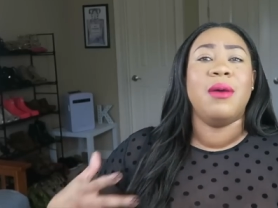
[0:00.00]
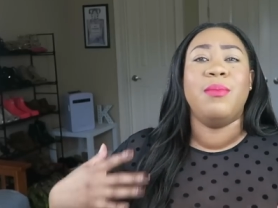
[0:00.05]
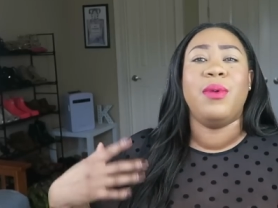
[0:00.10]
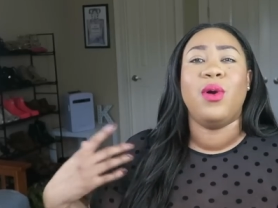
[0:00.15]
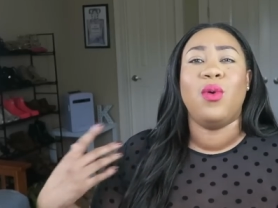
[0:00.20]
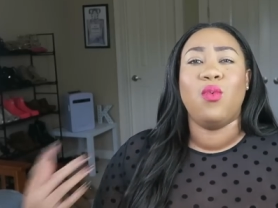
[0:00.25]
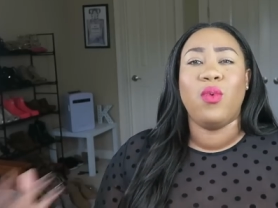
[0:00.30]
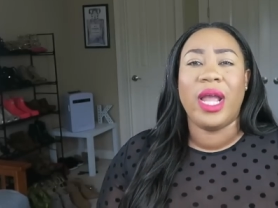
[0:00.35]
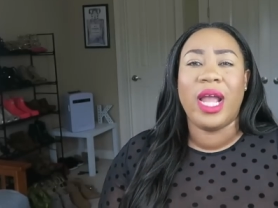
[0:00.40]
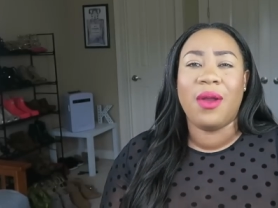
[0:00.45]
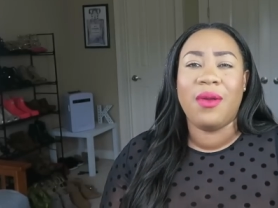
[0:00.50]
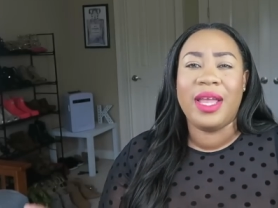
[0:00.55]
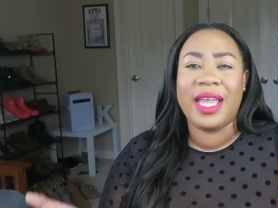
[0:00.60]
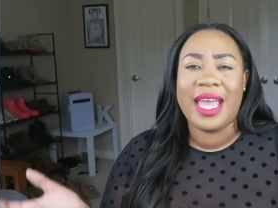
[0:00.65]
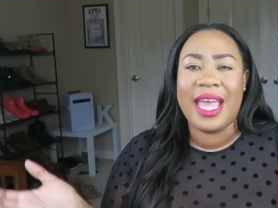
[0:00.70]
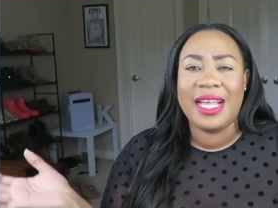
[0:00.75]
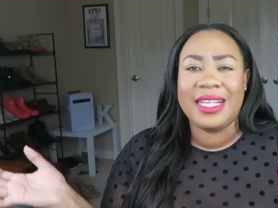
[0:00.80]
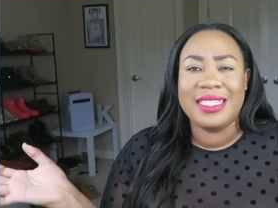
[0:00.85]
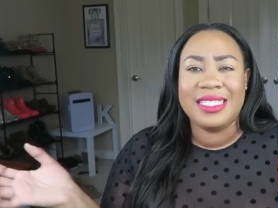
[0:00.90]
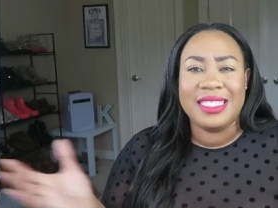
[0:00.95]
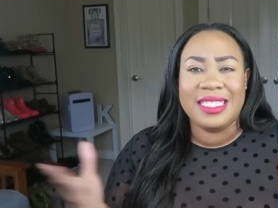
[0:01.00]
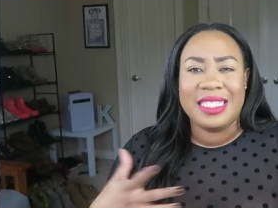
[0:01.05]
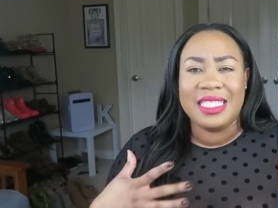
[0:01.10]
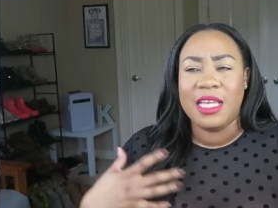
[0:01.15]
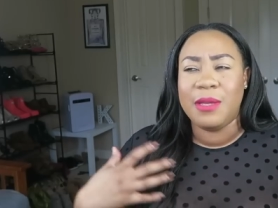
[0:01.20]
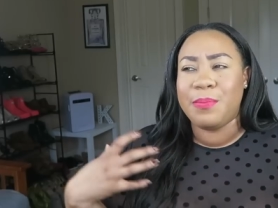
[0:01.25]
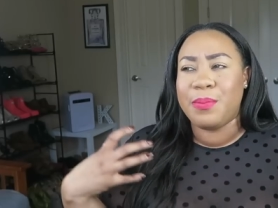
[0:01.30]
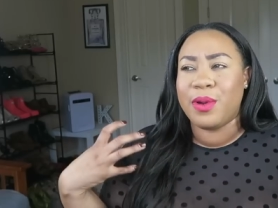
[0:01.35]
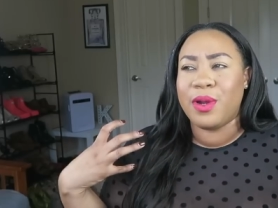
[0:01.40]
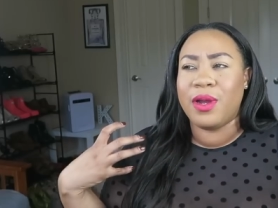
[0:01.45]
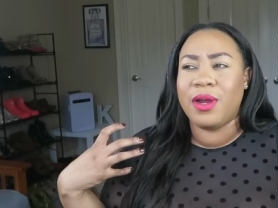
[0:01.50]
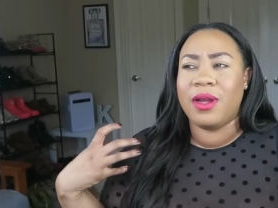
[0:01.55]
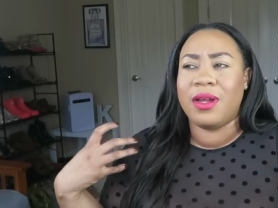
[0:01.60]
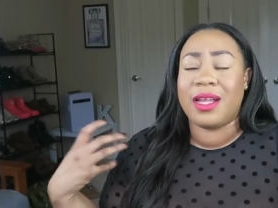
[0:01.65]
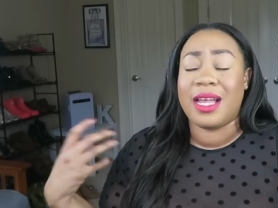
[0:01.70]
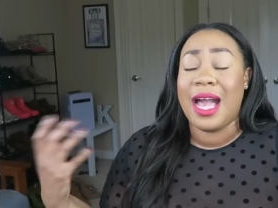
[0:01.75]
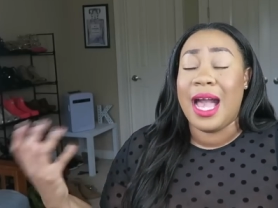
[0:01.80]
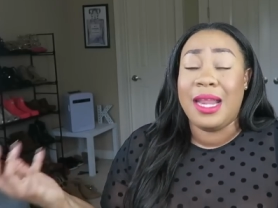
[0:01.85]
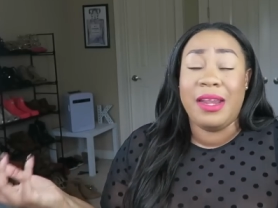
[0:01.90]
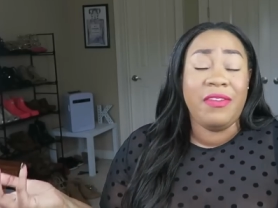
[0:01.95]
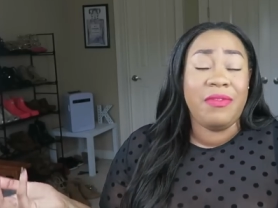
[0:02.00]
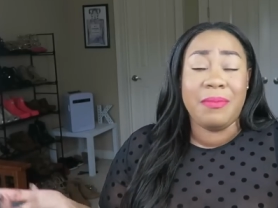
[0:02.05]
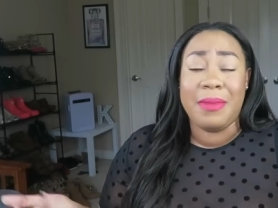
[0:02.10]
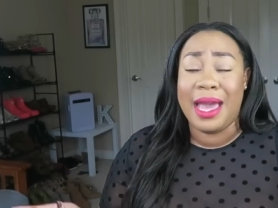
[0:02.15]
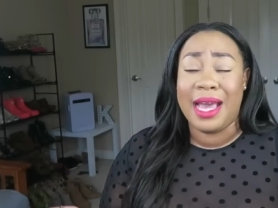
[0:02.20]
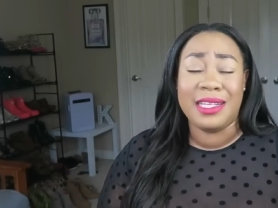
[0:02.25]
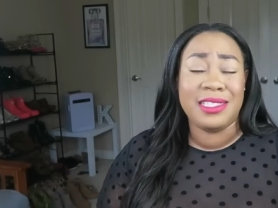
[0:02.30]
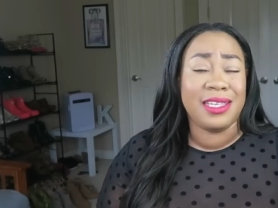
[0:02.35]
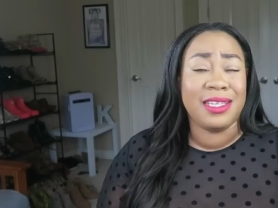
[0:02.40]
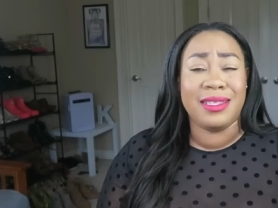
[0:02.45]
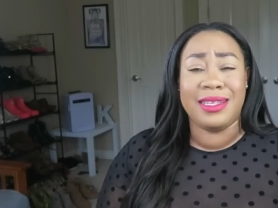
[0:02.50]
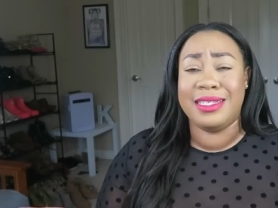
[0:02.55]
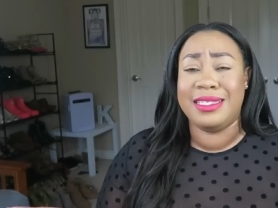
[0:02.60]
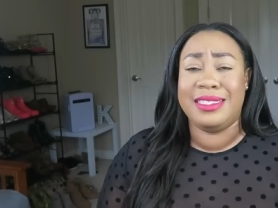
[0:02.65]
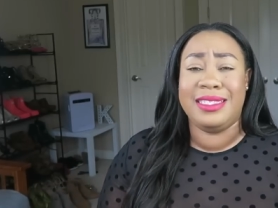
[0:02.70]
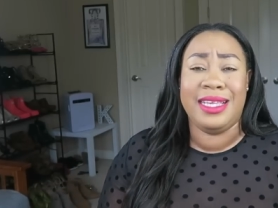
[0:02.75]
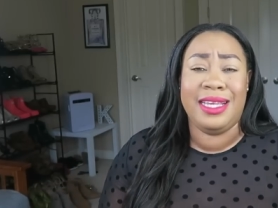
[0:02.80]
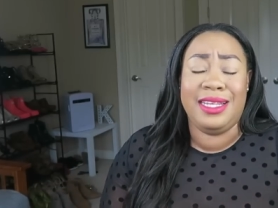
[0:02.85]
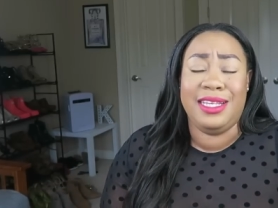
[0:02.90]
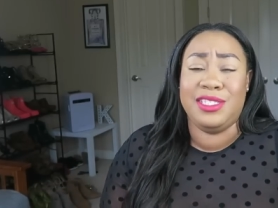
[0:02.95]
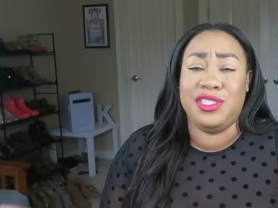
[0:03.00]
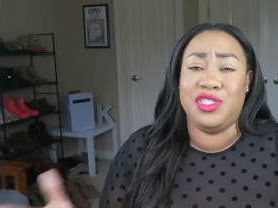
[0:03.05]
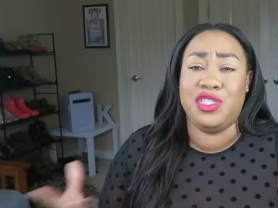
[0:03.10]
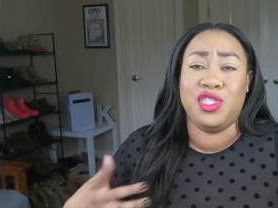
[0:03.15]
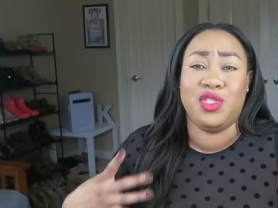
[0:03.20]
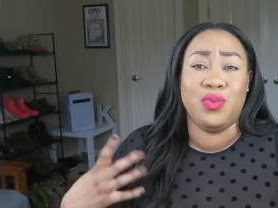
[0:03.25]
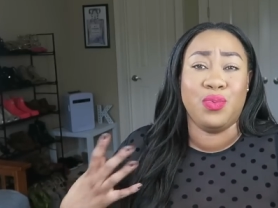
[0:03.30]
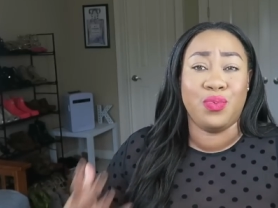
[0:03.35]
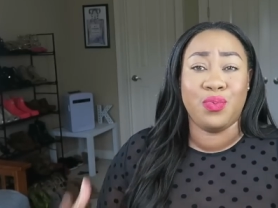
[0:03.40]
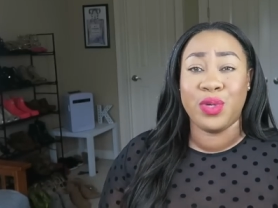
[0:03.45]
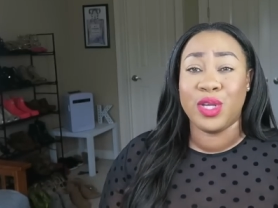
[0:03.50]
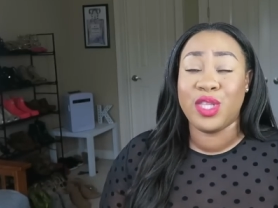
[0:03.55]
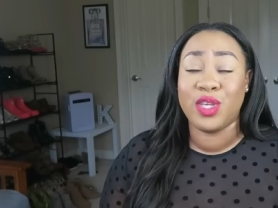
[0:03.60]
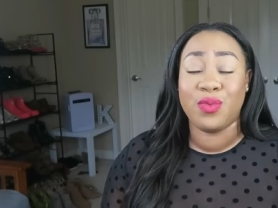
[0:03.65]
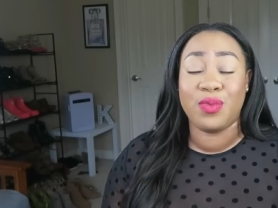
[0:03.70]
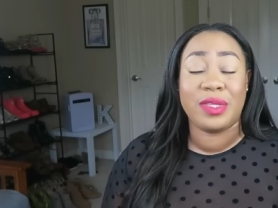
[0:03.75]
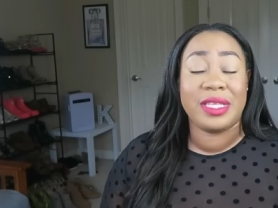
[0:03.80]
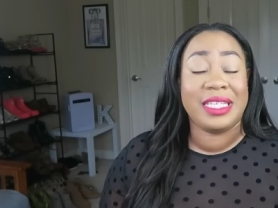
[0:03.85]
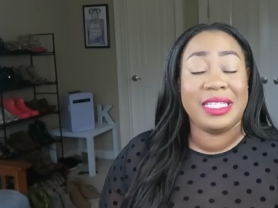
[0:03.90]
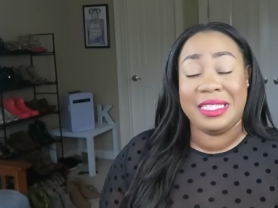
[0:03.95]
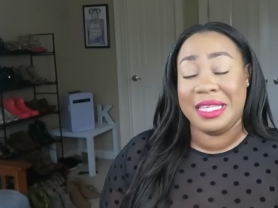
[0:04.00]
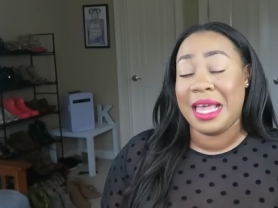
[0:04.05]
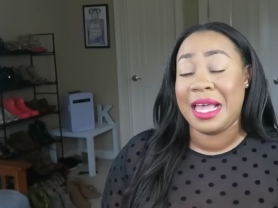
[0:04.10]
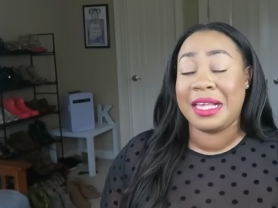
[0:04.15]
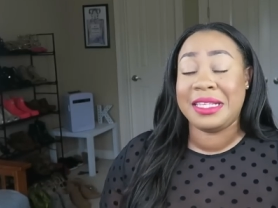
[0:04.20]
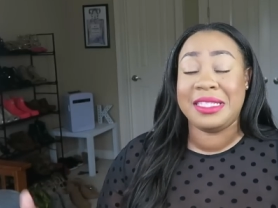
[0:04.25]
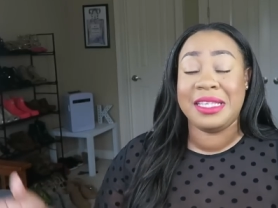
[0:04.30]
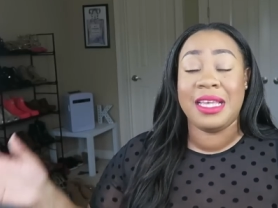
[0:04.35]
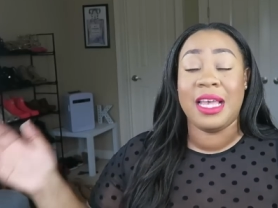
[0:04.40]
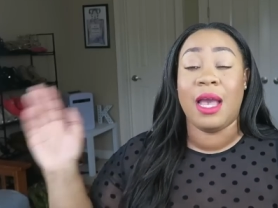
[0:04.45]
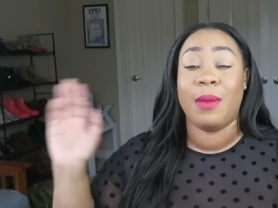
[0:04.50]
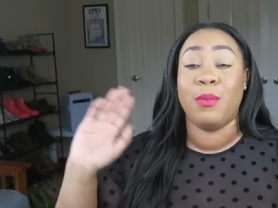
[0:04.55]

but wearing a deeper kind of masculine scent is just really, really sexy.